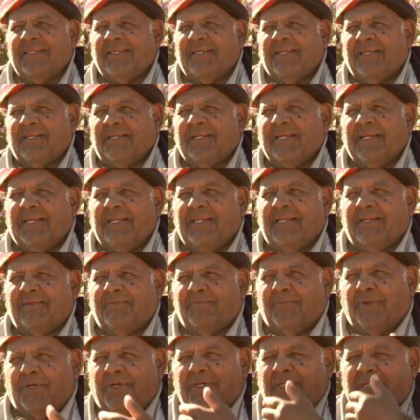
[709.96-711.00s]
leading
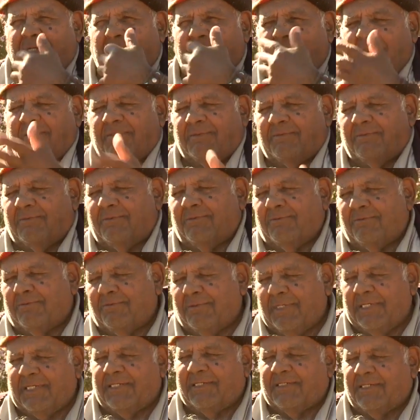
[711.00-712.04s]
by the
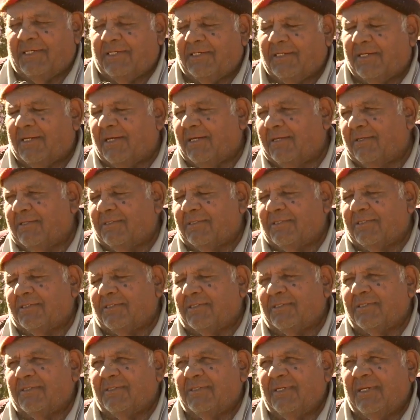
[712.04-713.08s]
rings in the noses.
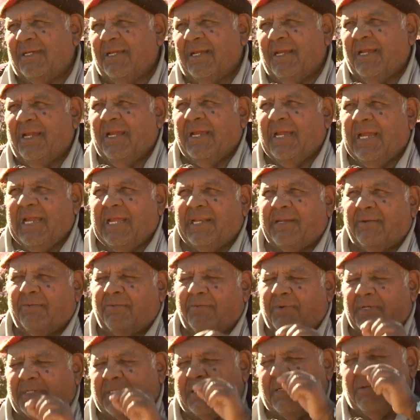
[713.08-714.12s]
And
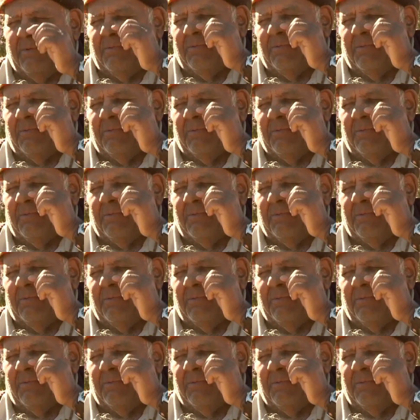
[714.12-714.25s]
what's